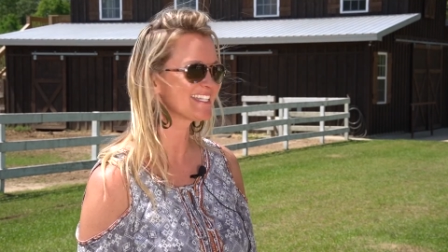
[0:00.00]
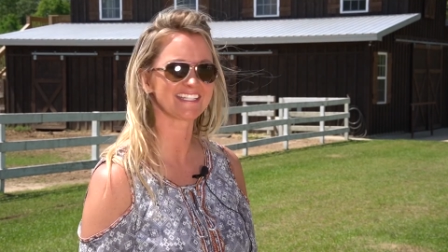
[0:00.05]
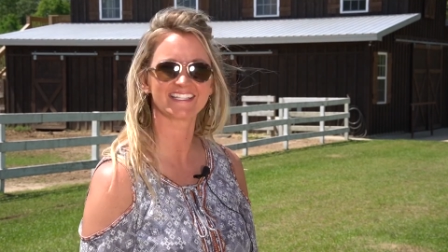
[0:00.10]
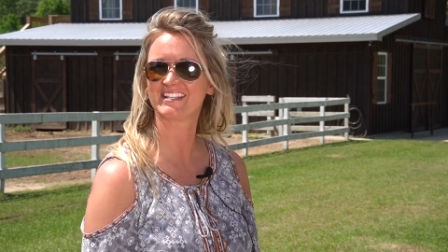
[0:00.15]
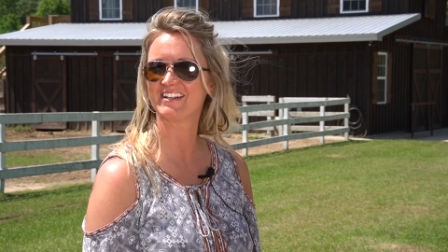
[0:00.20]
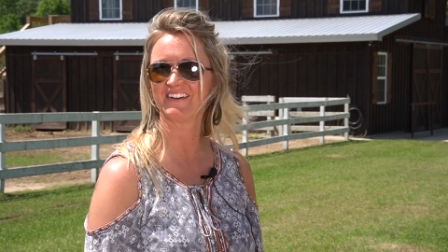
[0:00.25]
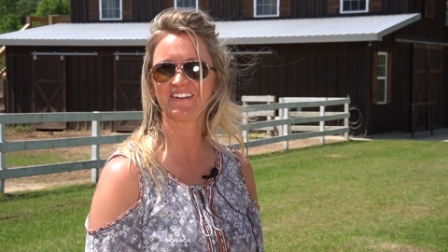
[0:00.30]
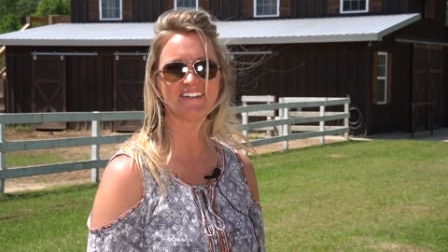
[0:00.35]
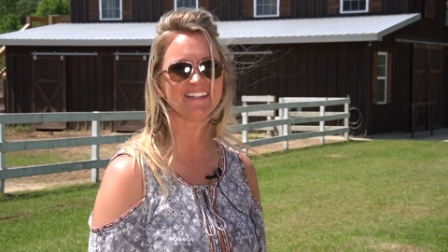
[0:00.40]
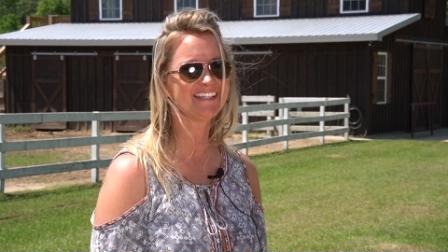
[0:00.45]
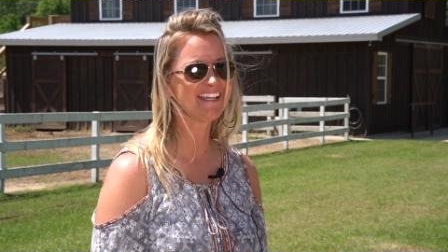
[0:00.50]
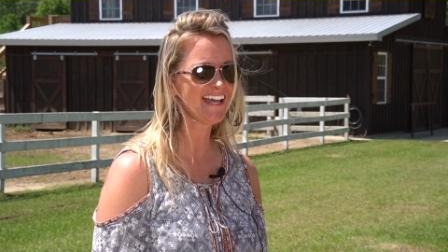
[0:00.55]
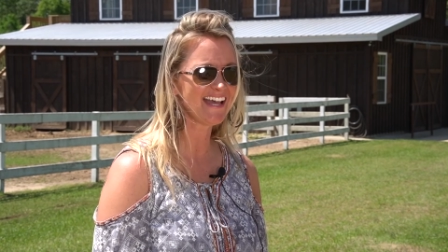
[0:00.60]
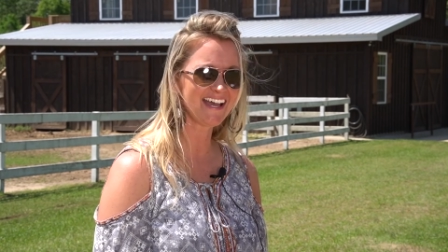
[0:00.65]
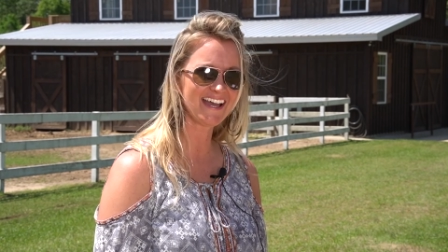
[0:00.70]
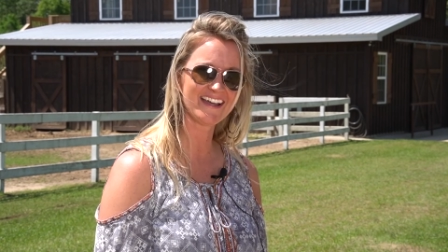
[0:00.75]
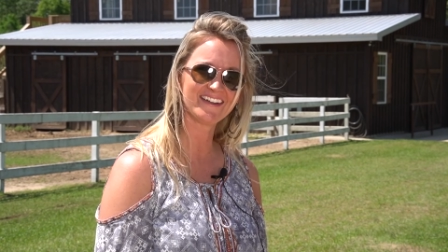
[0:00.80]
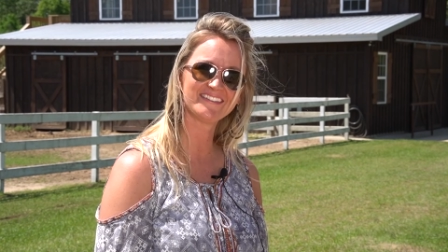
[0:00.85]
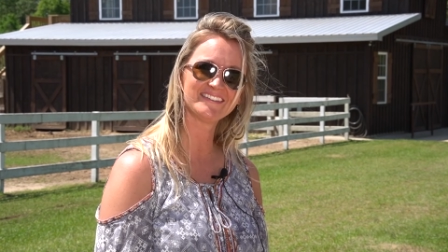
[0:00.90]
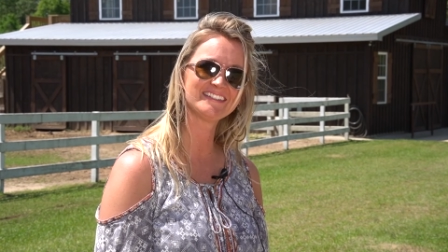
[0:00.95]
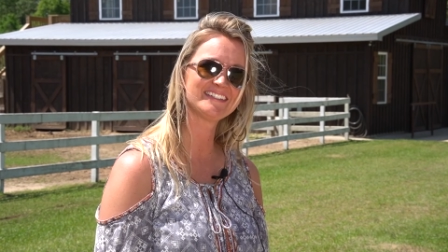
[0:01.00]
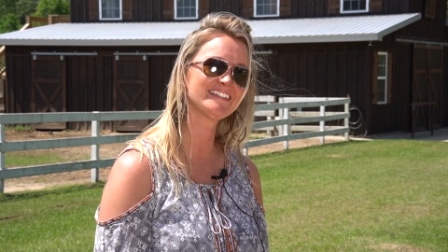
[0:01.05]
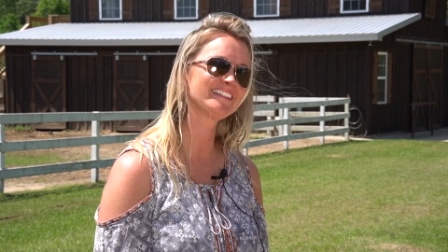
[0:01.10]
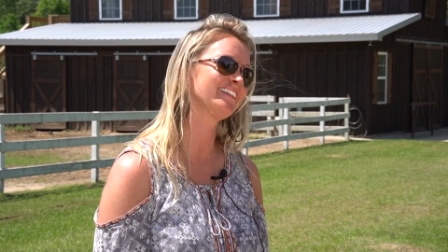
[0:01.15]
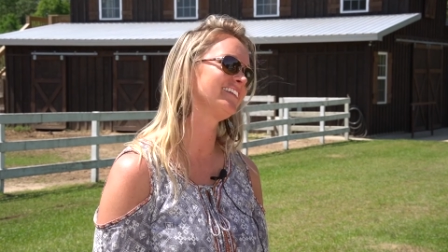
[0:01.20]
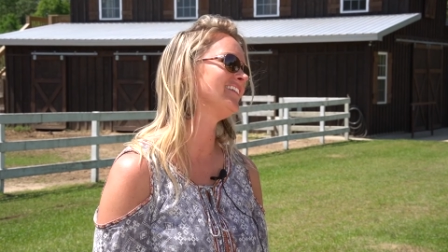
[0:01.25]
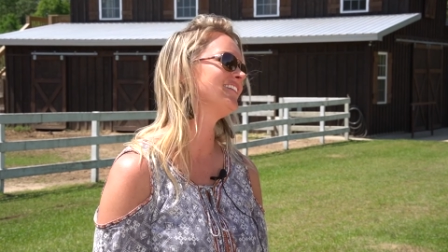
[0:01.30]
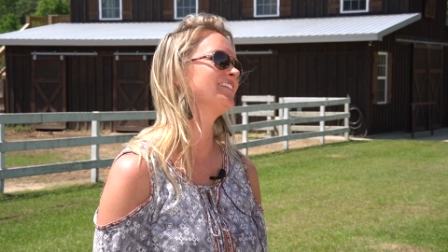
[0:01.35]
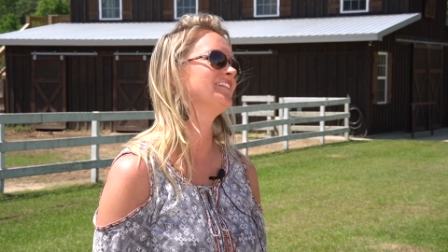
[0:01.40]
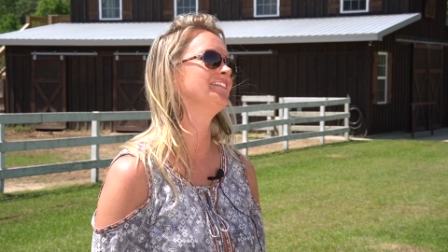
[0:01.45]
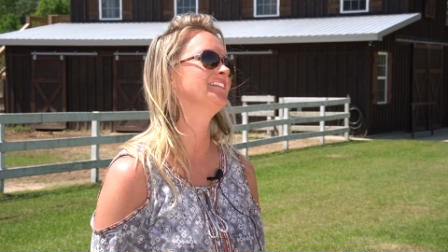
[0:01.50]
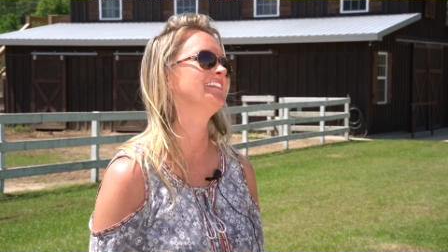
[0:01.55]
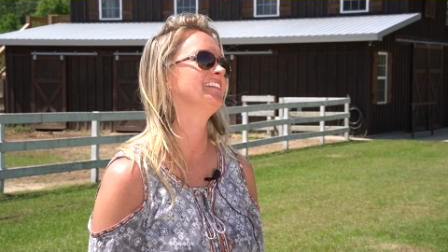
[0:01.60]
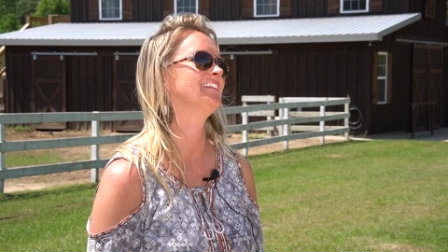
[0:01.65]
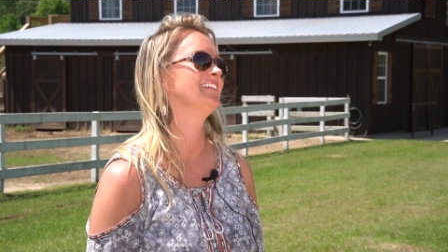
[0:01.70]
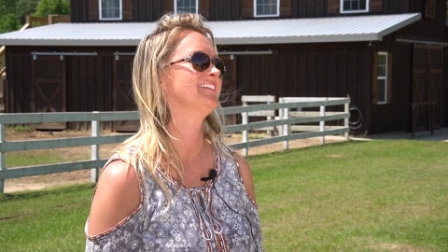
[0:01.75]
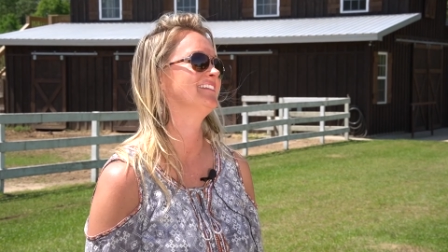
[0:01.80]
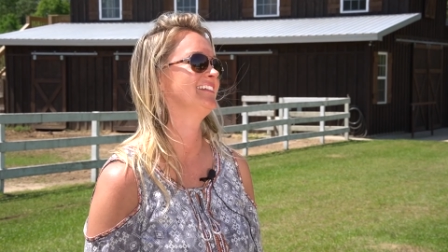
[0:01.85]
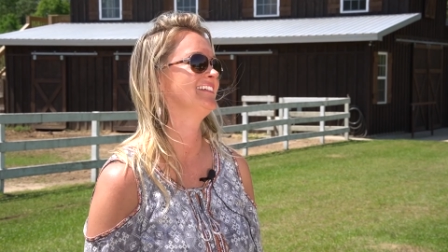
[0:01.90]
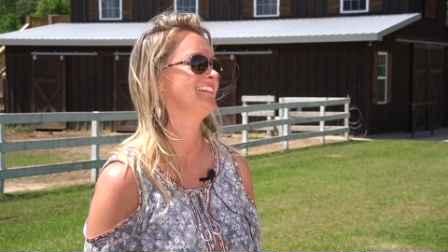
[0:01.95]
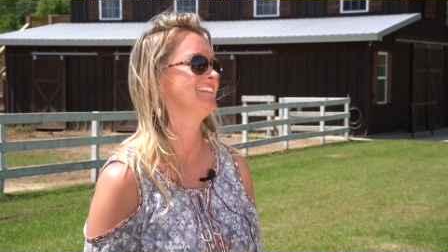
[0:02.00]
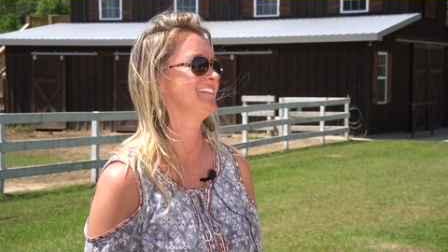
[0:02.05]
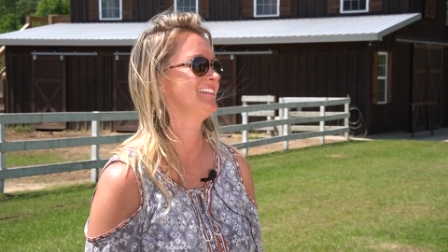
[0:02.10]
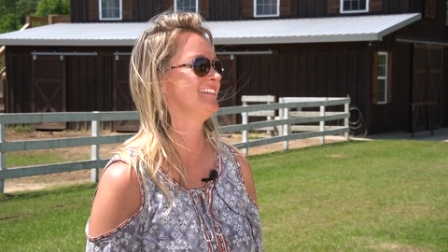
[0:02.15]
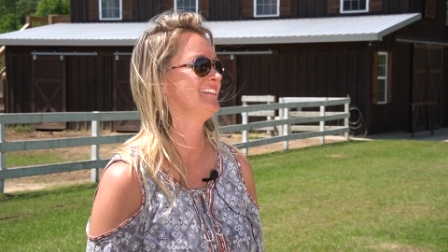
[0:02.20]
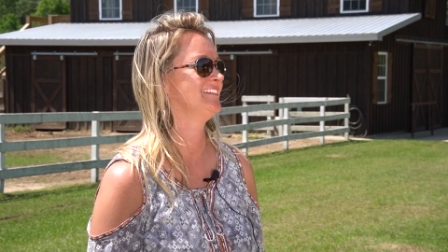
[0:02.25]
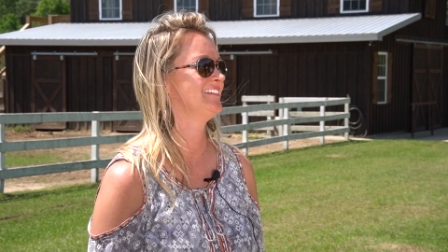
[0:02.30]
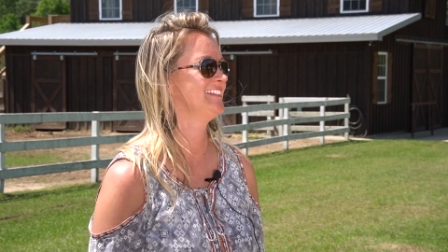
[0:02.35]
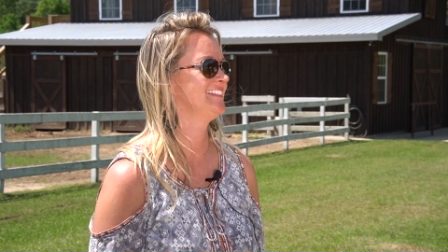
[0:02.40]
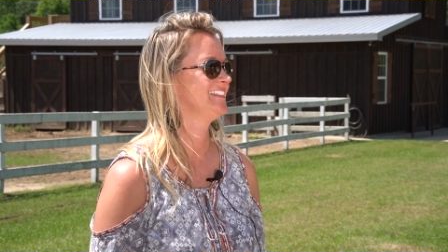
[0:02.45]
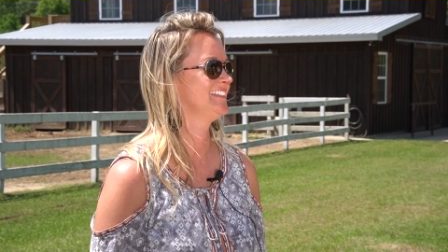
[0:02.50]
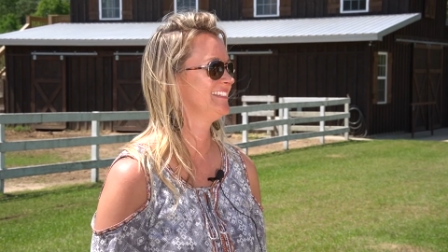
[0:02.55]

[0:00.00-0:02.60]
Just going, yeah, we're just all going through it. Literally